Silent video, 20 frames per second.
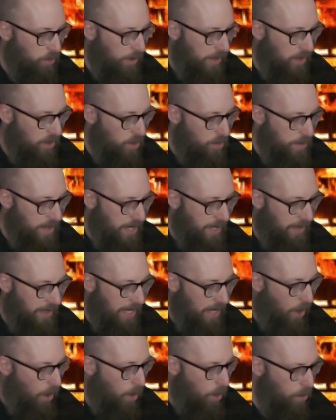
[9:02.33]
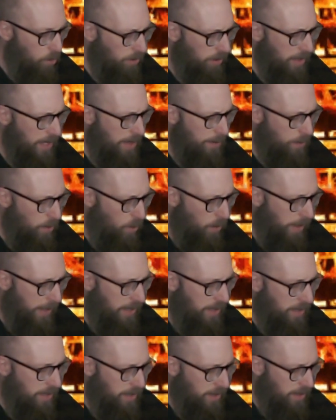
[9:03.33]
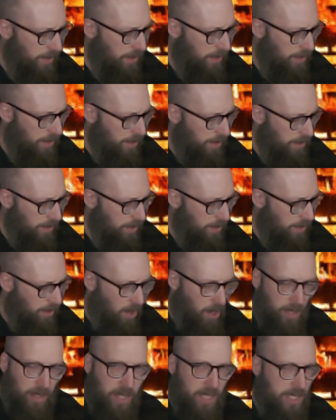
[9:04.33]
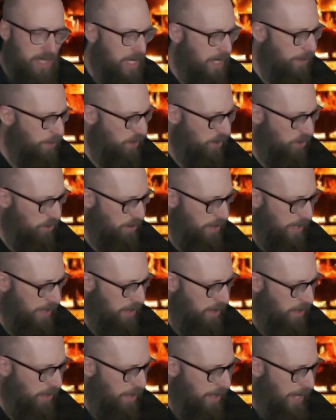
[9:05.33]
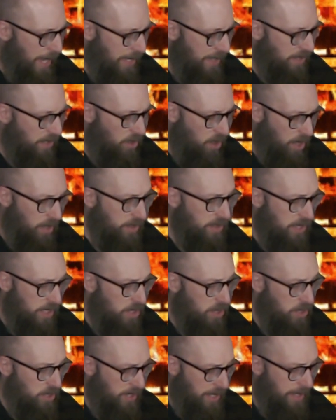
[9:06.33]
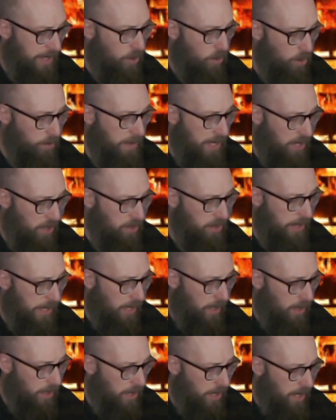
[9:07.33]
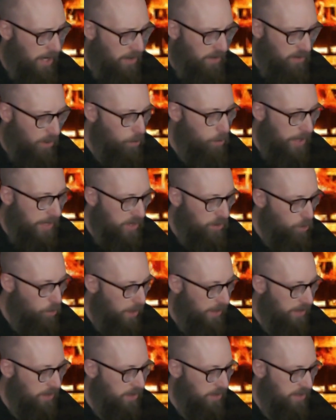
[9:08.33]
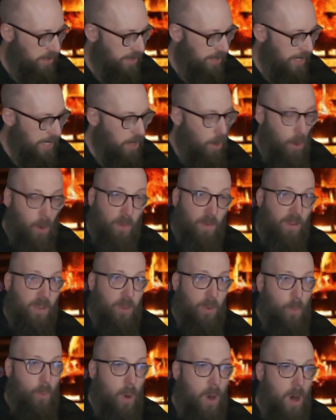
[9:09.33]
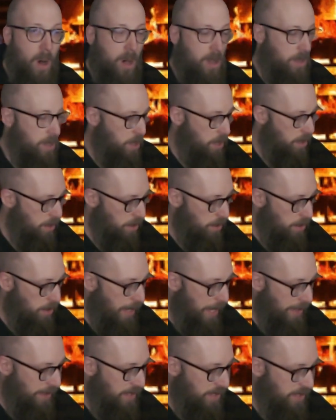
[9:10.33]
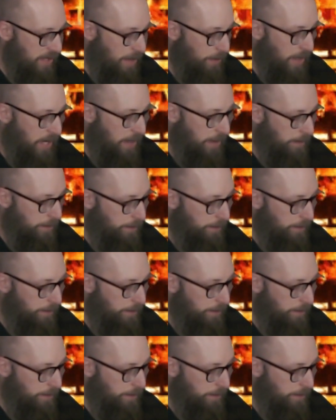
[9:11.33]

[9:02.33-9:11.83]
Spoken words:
window being the only point on the steep street, as the concierge had told me earlier, from which one could see over the wall at the summit.